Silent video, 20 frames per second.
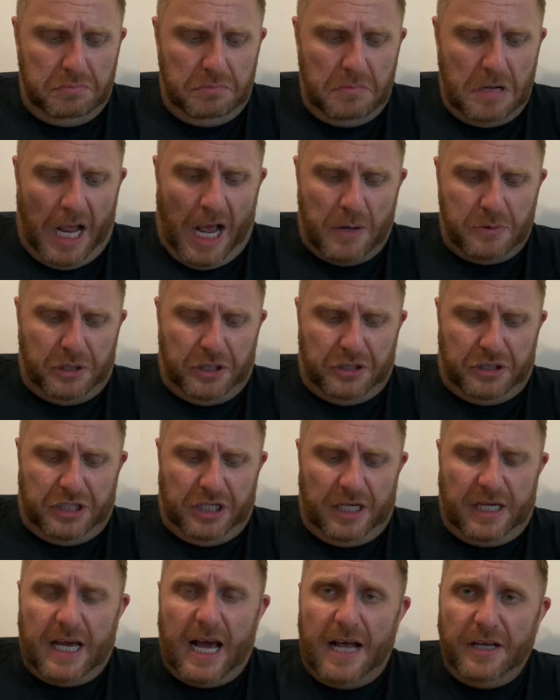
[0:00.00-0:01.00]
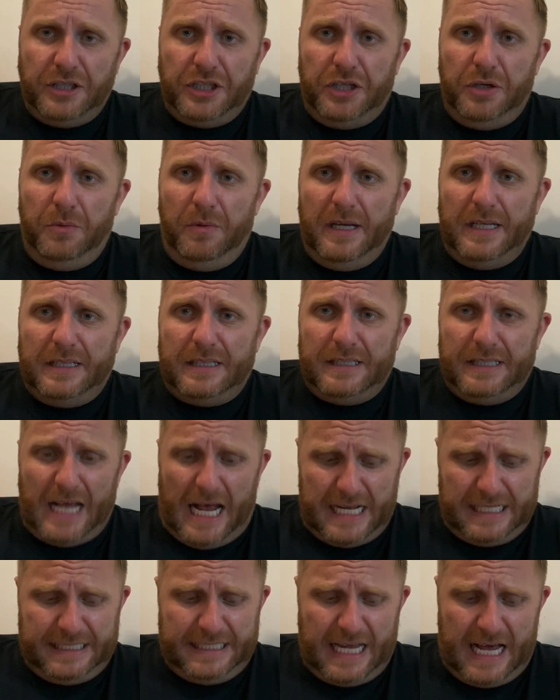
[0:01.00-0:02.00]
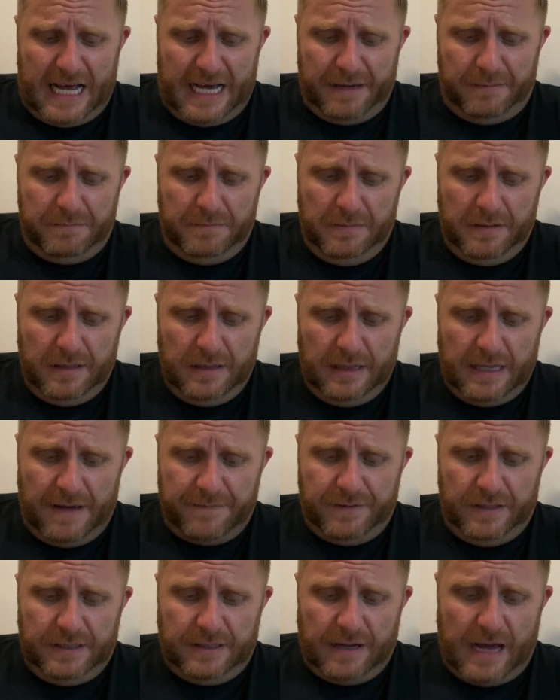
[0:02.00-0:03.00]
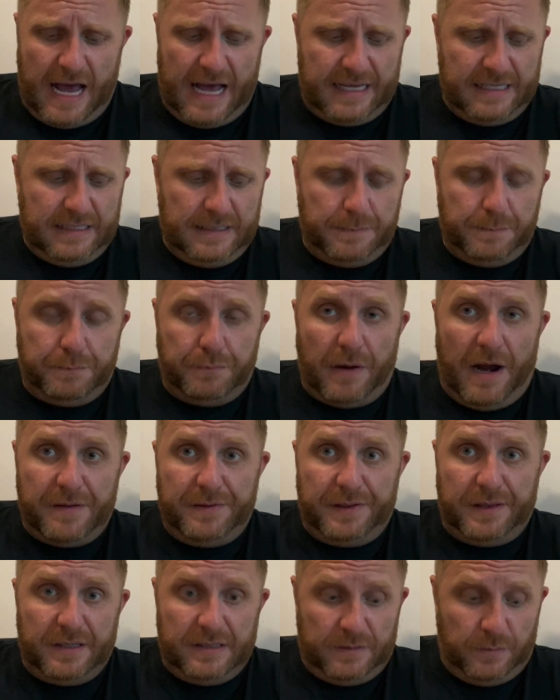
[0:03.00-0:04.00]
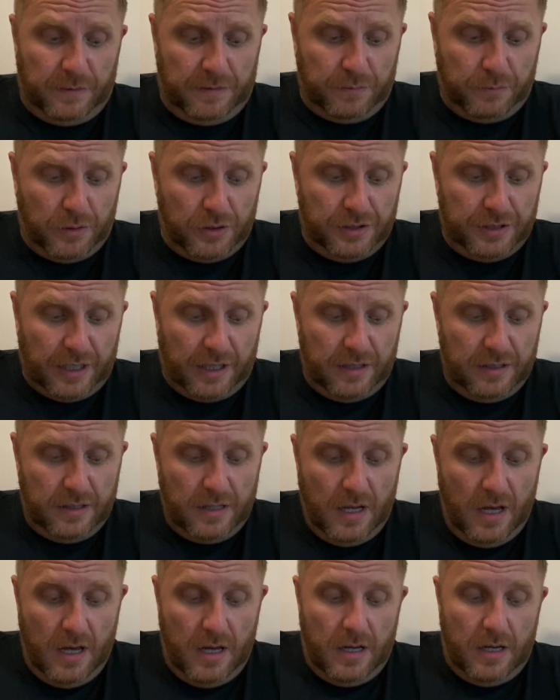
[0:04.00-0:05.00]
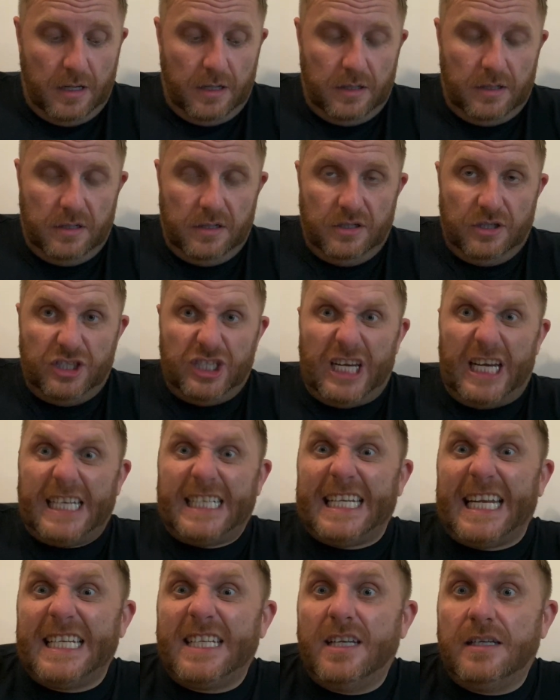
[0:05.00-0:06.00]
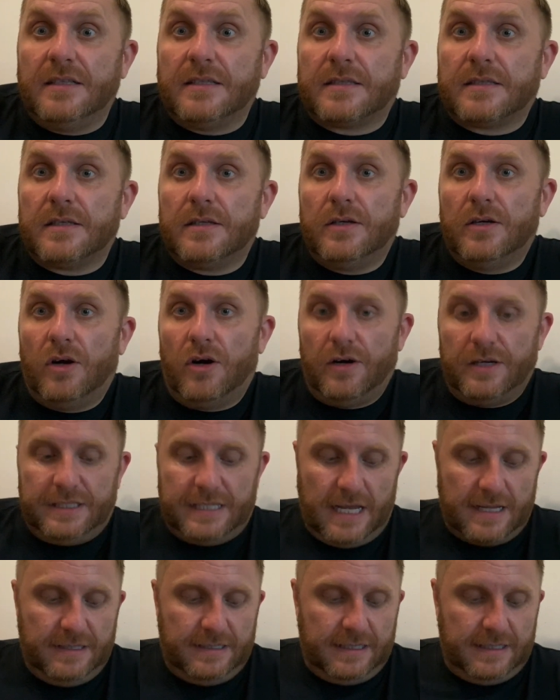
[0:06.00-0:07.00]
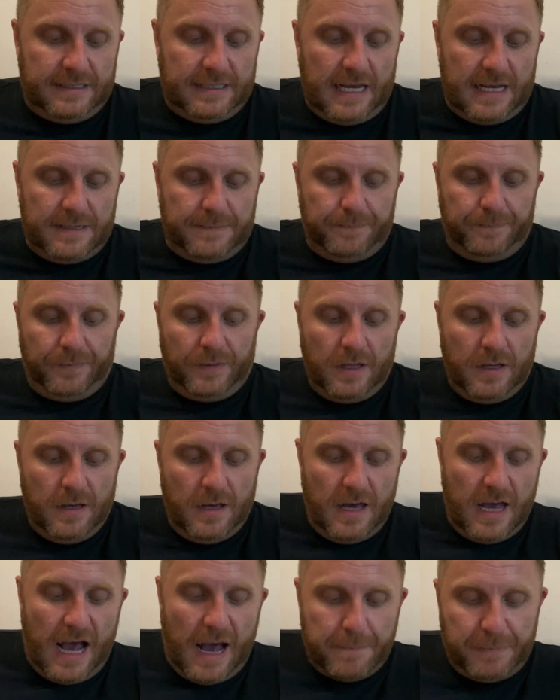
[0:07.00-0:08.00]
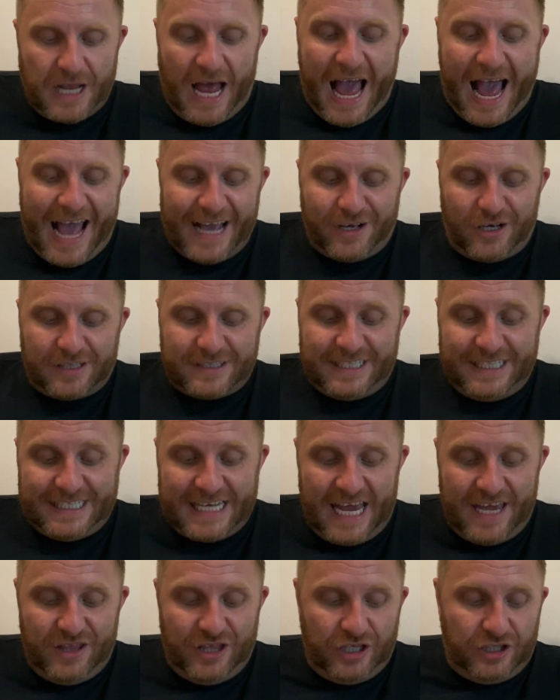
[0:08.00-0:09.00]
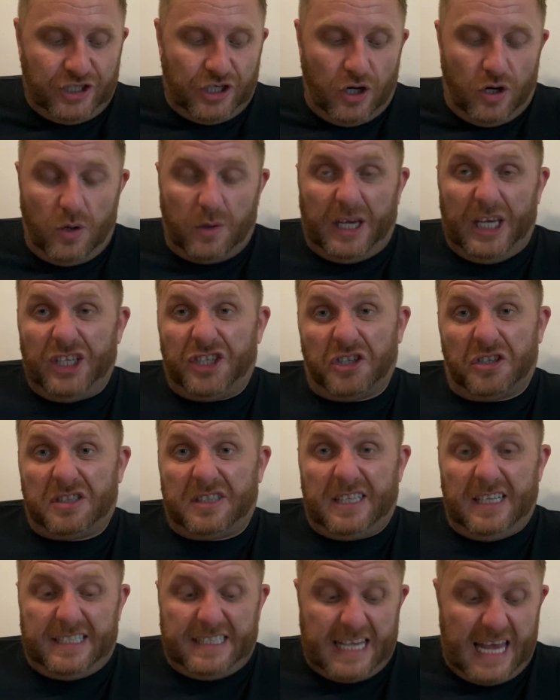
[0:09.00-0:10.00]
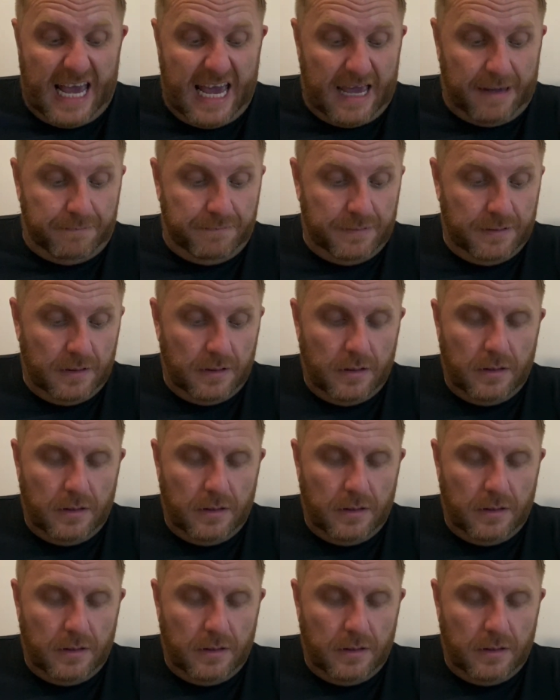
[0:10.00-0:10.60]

how did she catch you in that time? Lavender asked, breathless with wonder. She didn't, Hortensia said. But I got a day in the chokey just the same.